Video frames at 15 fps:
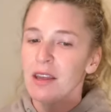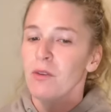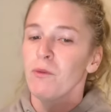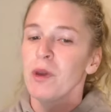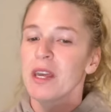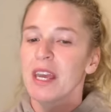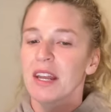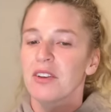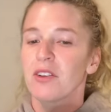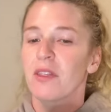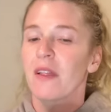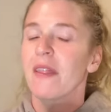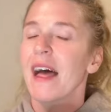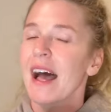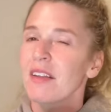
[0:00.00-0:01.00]
we get to the
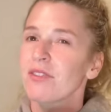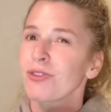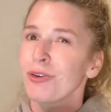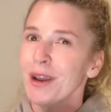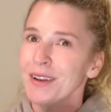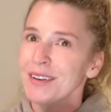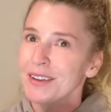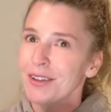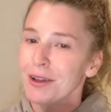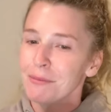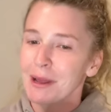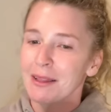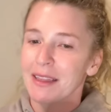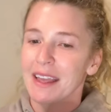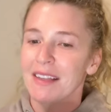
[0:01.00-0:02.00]
last great deal on
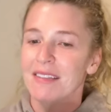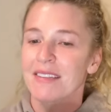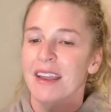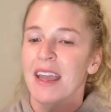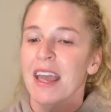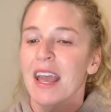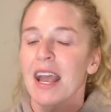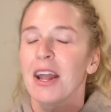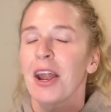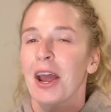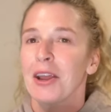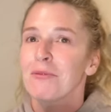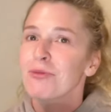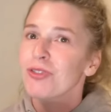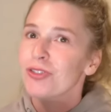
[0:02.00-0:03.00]
my list, and I
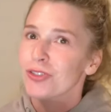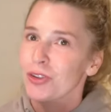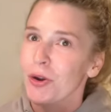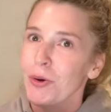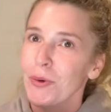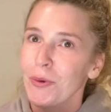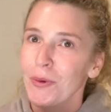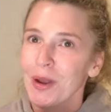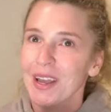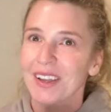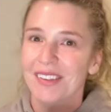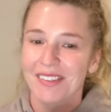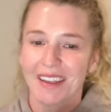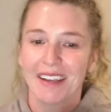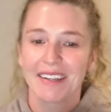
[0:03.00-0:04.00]
am so
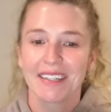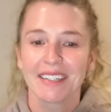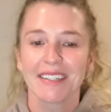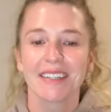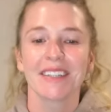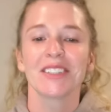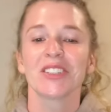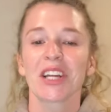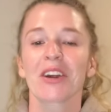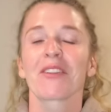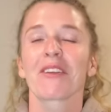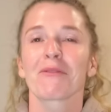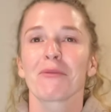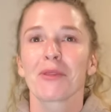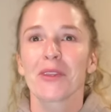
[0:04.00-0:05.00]
excited to share
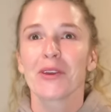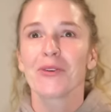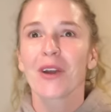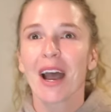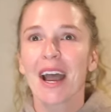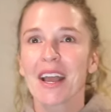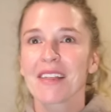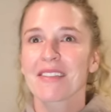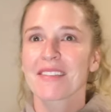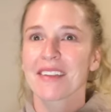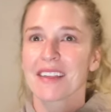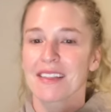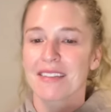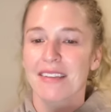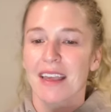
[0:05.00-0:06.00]
this with you guys
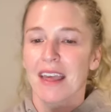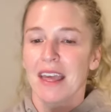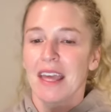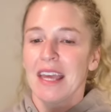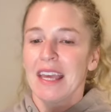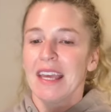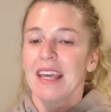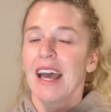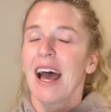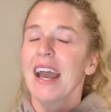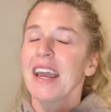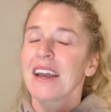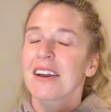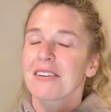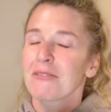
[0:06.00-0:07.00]
since I
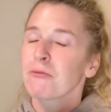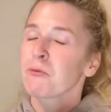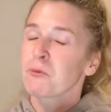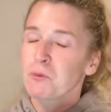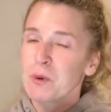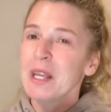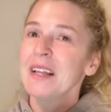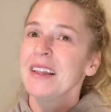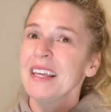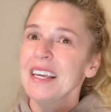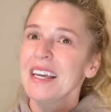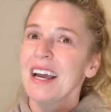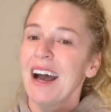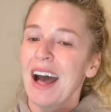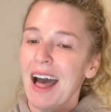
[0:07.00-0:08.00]

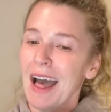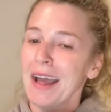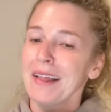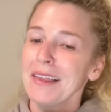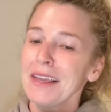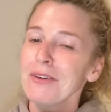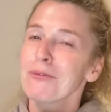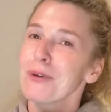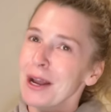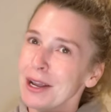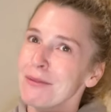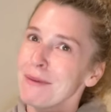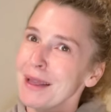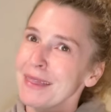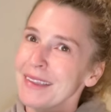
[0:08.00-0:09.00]
really highly
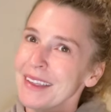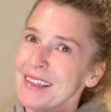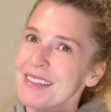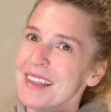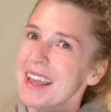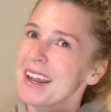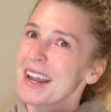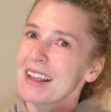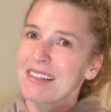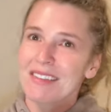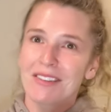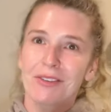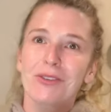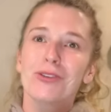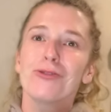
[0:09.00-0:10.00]
recommend this, and I
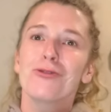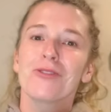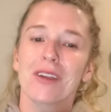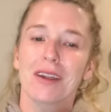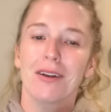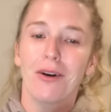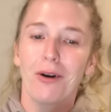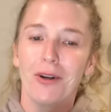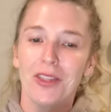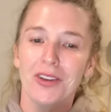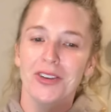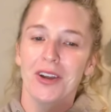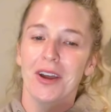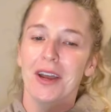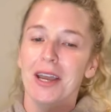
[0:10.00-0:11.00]
still use it all the
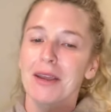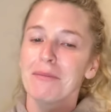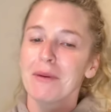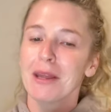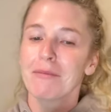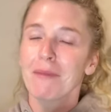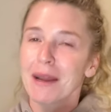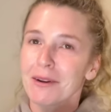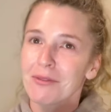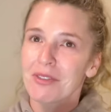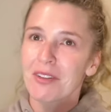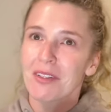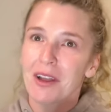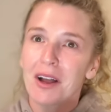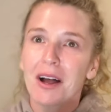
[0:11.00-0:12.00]
time in my own
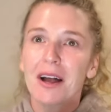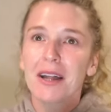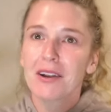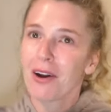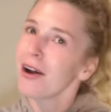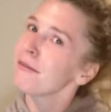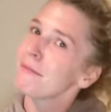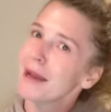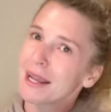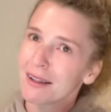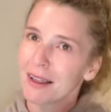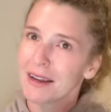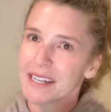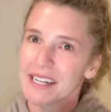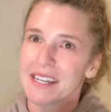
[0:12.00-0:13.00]
salon, on my
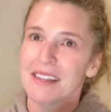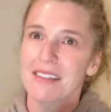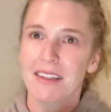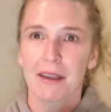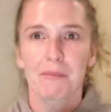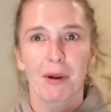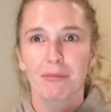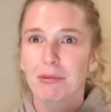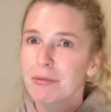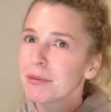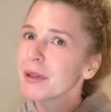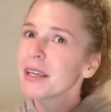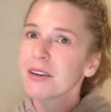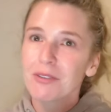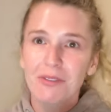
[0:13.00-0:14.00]
clients. I
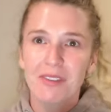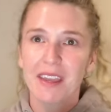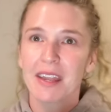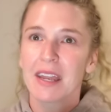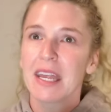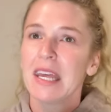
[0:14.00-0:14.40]
probably use it,